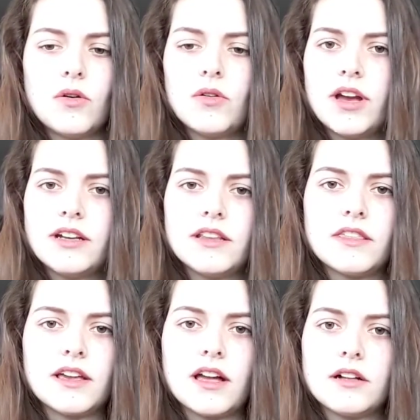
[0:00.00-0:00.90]
or
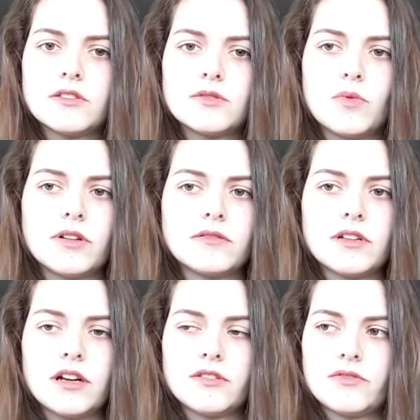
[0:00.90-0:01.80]
anything else. What
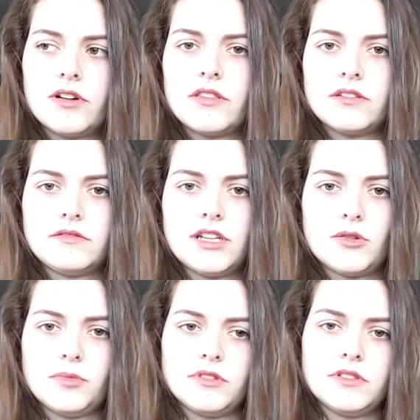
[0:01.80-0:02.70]
kind of other
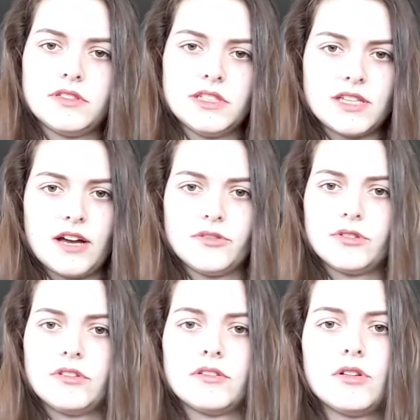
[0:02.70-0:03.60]
terrible disease have
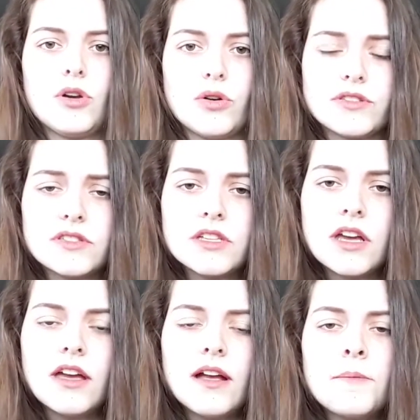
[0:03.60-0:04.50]
you? There are lots.
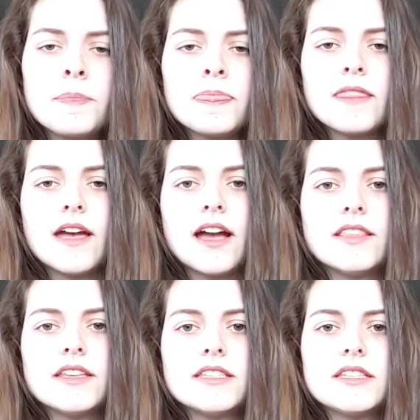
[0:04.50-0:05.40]

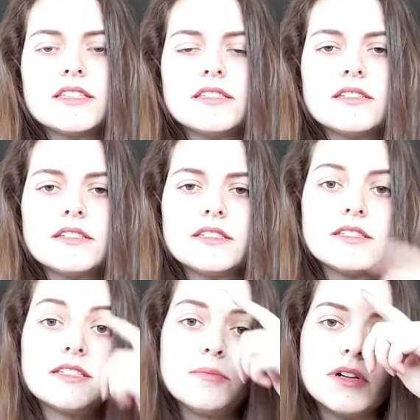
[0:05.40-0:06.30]
And this is
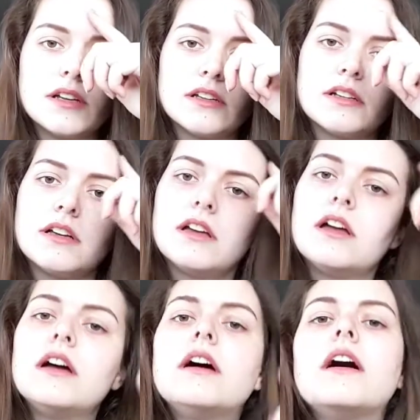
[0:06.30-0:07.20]
similar.
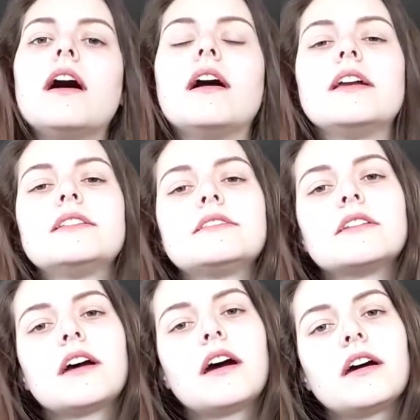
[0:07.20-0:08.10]
It's
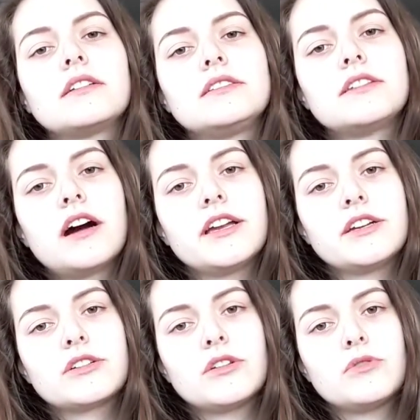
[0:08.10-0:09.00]
a
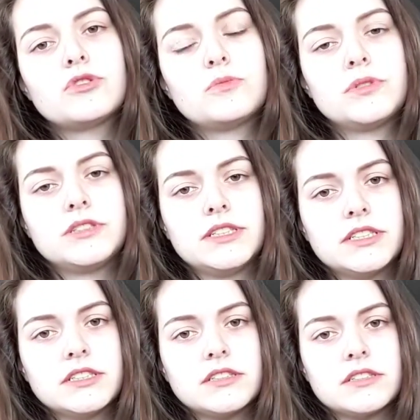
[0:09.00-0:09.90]
diagnosable
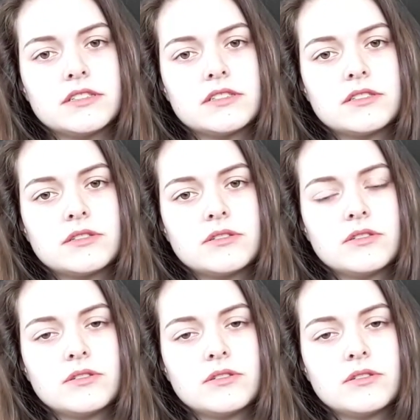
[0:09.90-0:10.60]
illness,